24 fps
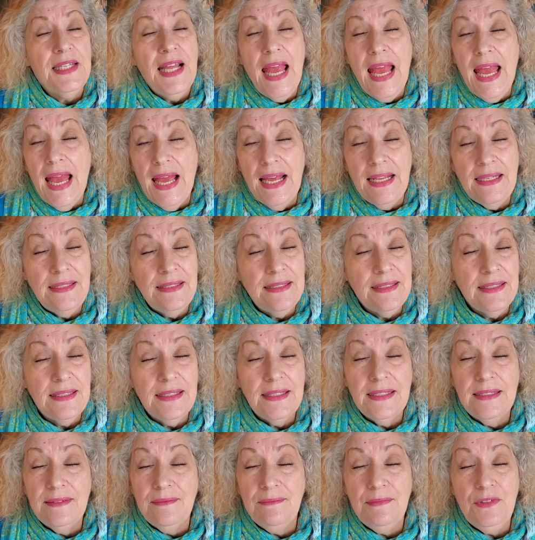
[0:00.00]
And
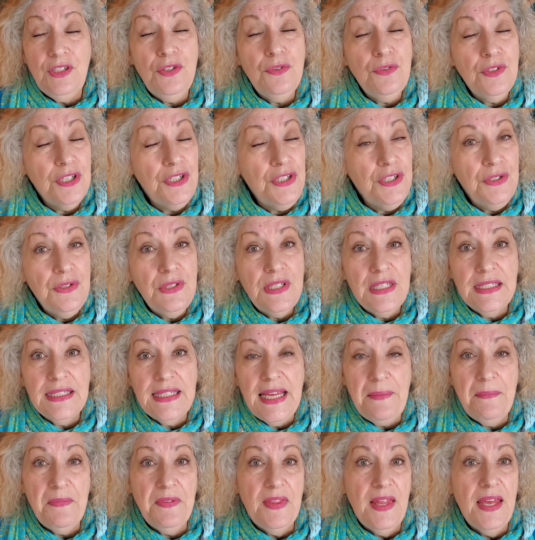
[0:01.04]
you can do the
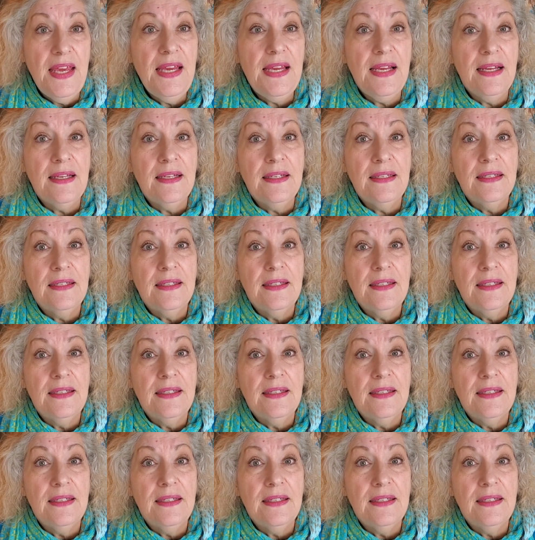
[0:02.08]
same thing.